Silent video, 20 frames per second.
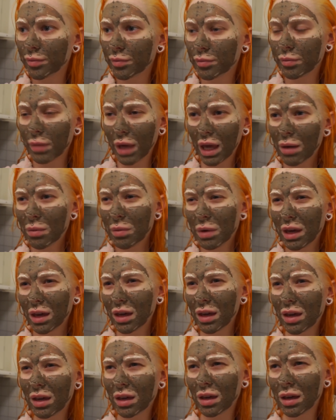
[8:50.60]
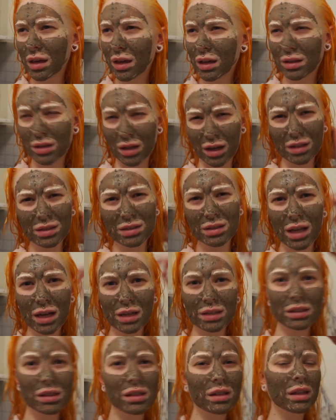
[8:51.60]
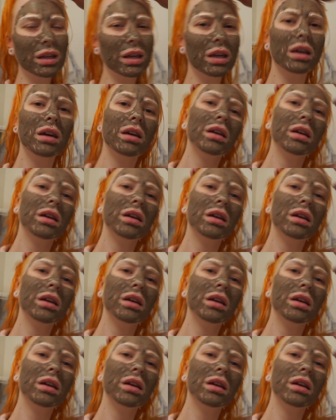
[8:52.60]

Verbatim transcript: Maybe it does actually,